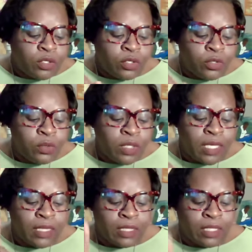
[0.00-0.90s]
you
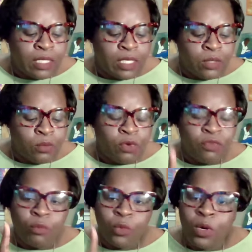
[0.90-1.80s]
can lead
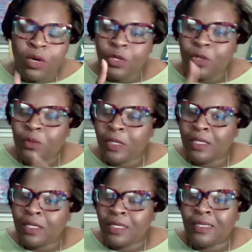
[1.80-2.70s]
with more
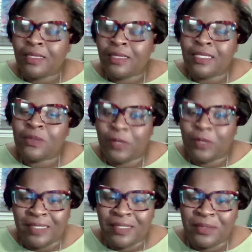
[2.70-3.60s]
humility this
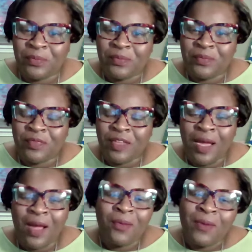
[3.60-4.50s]
week.
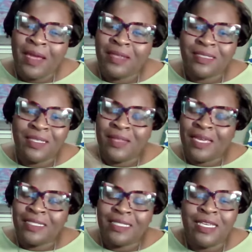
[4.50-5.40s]
All right. So
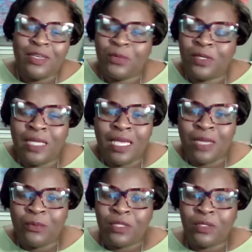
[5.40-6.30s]
that's it. We're
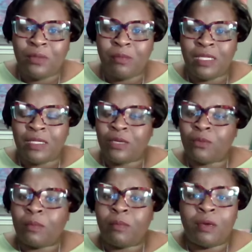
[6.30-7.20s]
leading with
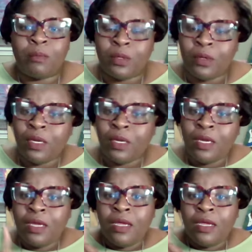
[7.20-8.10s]
humility. Remember,
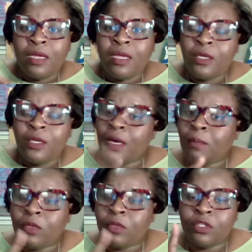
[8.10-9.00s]

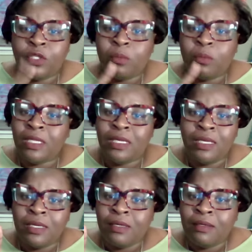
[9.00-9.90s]

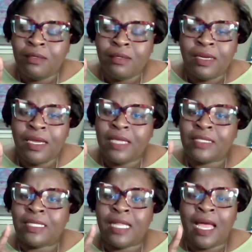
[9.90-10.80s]
humility
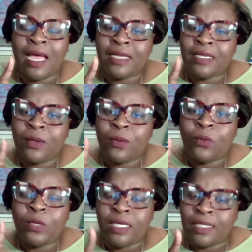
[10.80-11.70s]
is not
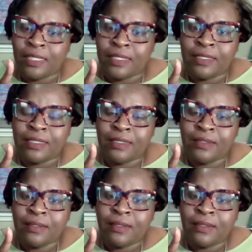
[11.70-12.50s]
weakness,